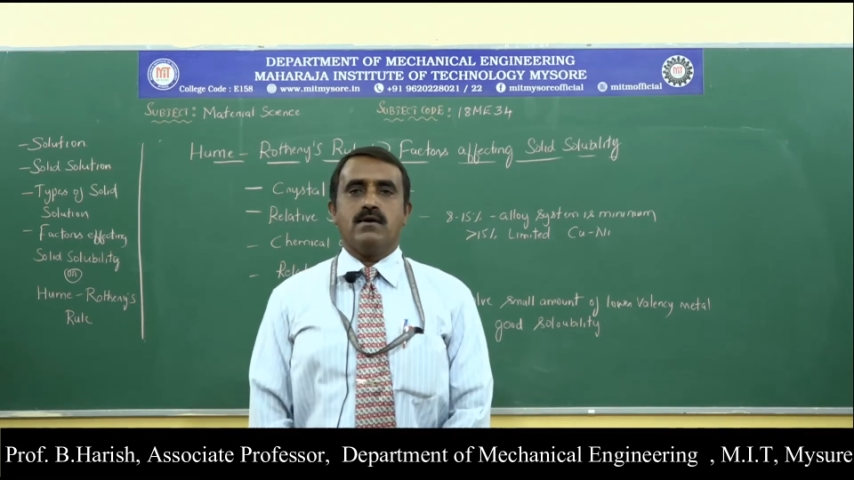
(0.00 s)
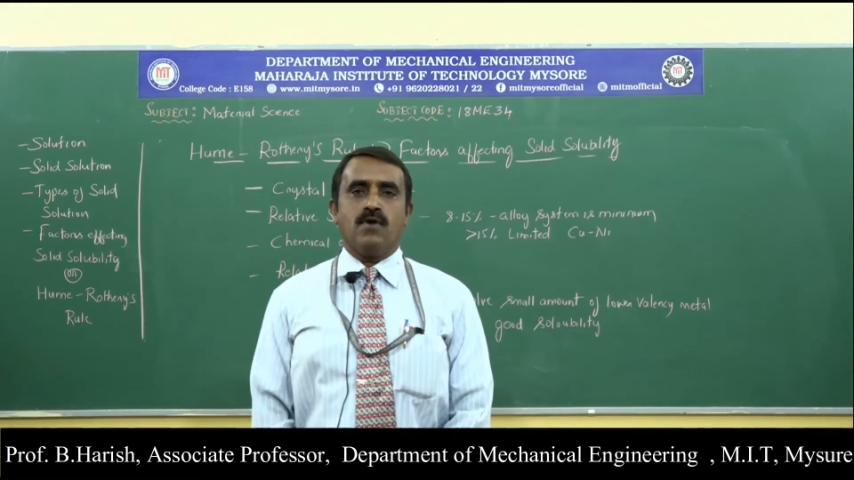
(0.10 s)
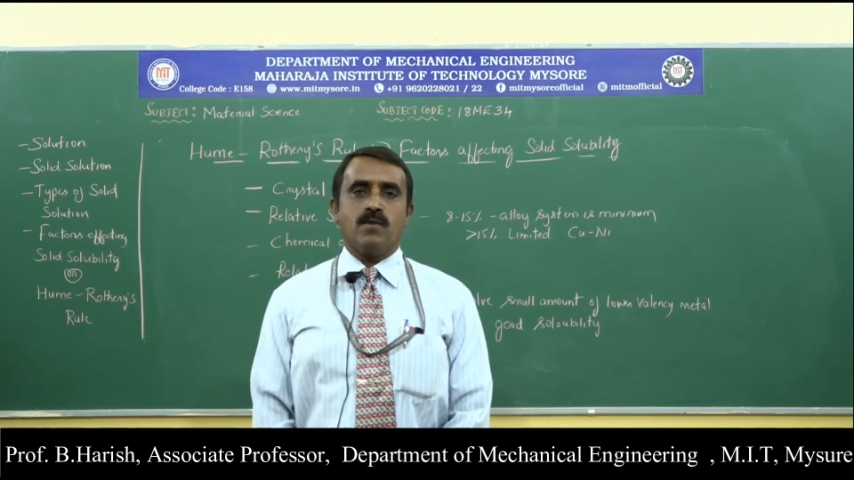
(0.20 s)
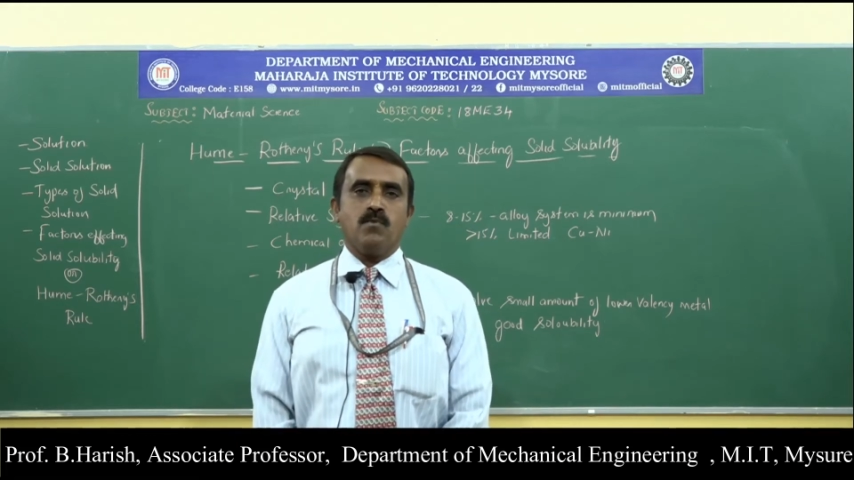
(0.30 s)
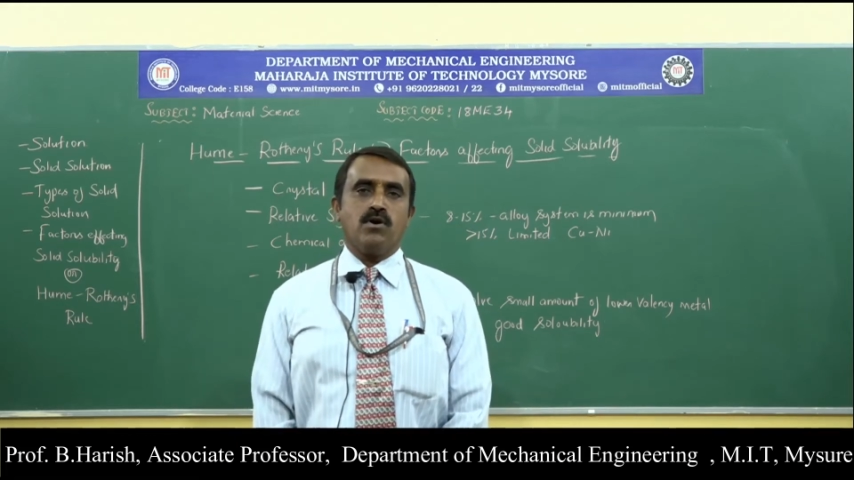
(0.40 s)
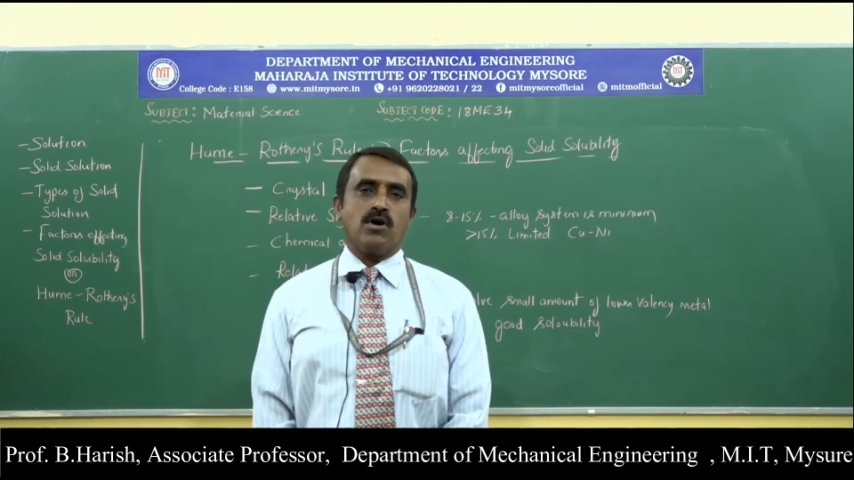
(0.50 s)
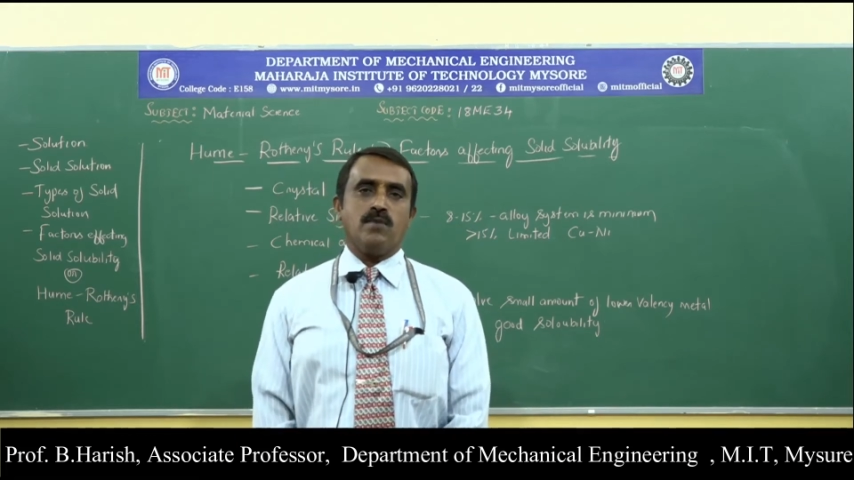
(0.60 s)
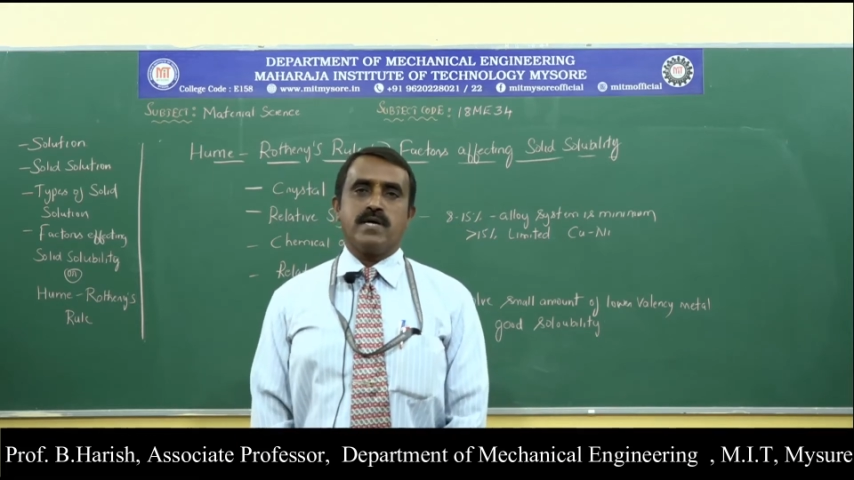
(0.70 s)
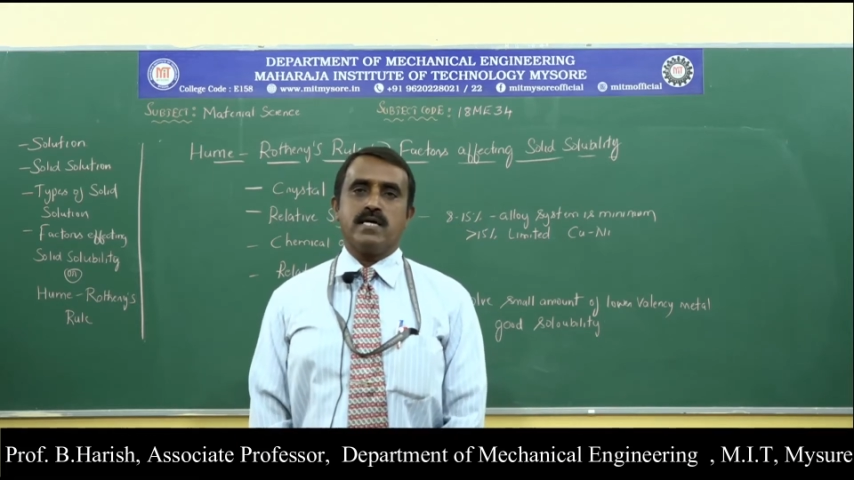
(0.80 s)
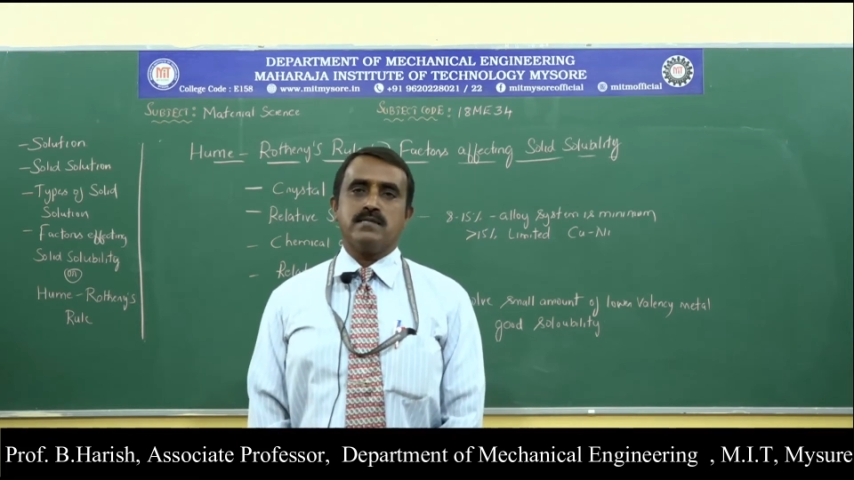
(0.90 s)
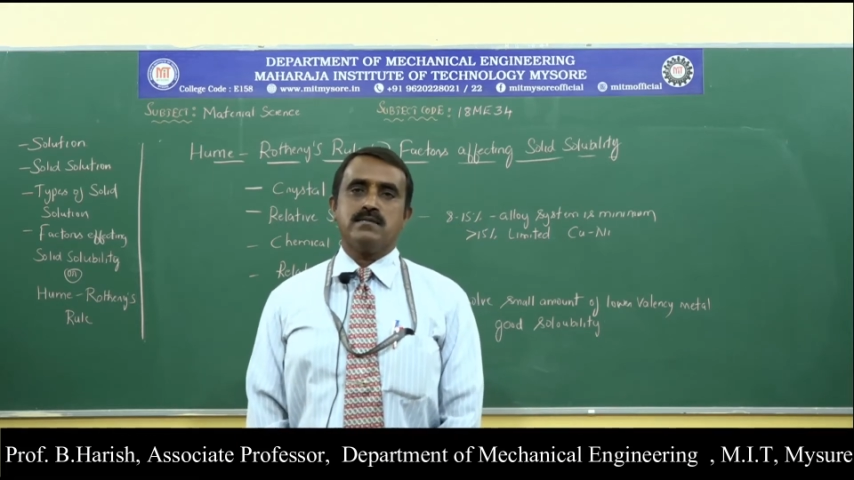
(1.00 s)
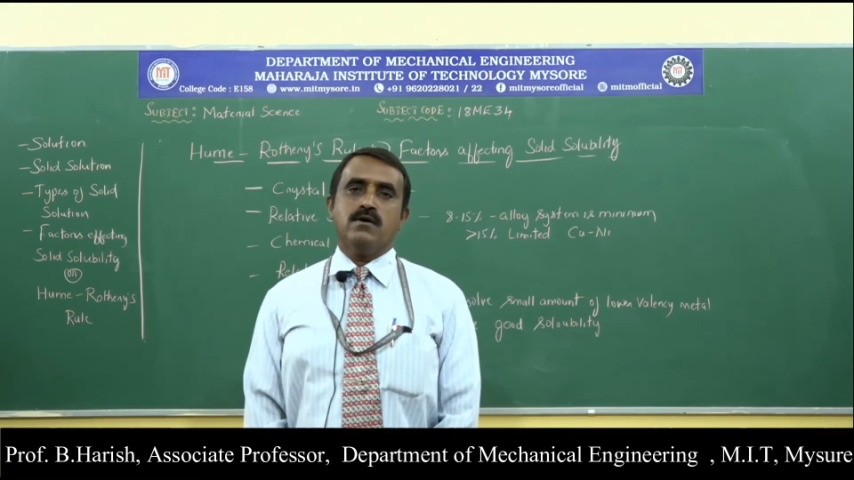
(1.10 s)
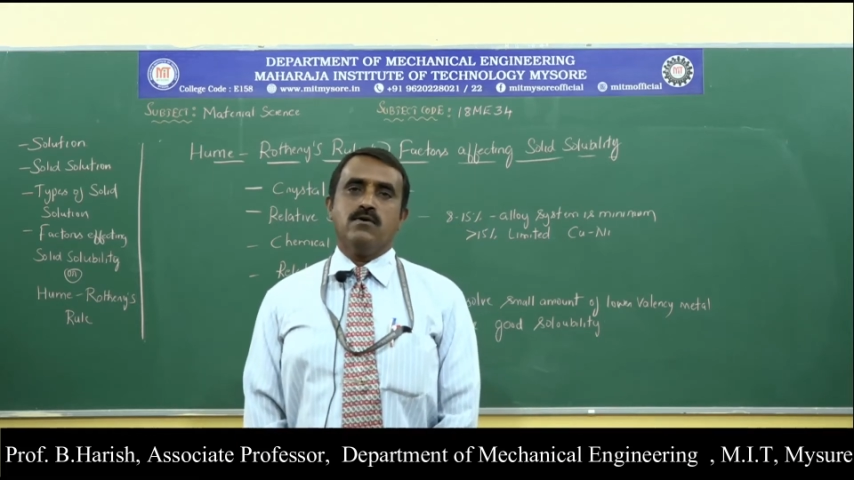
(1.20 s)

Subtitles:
one more topic is